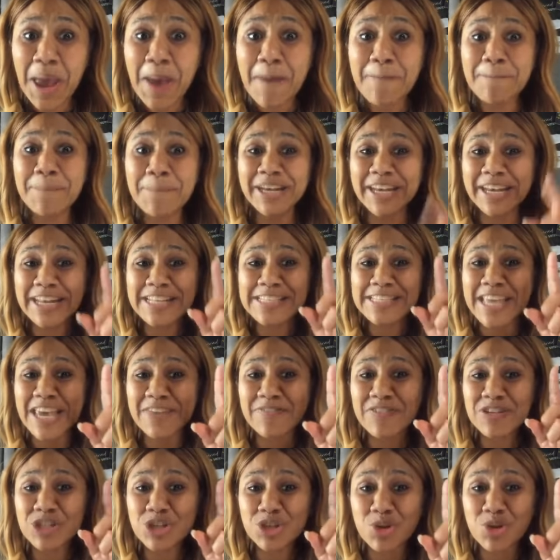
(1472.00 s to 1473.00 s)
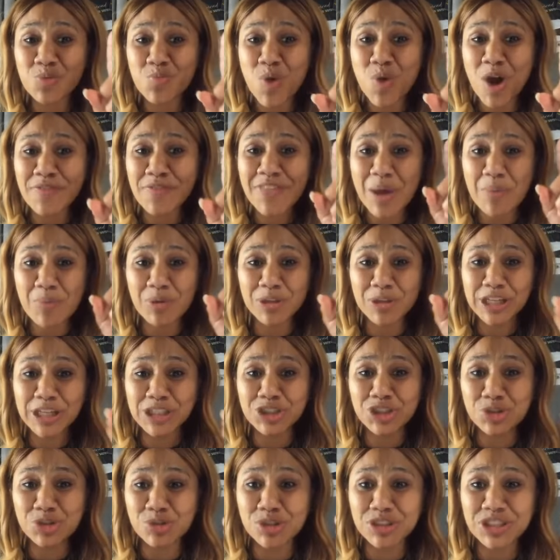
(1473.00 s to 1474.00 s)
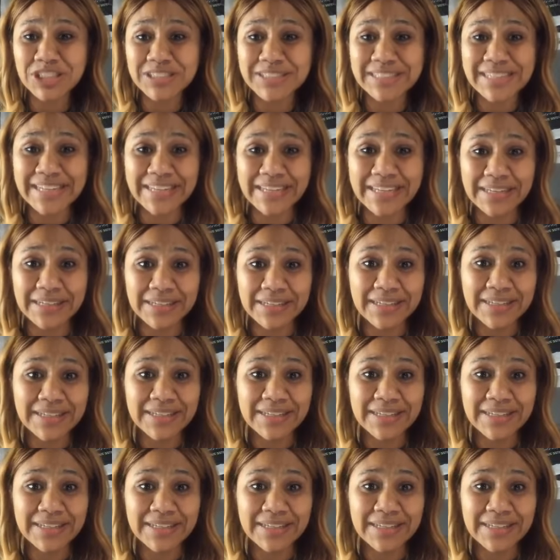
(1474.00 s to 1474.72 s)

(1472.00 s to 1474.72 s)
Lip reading: but it is given to the one that will endure to the end.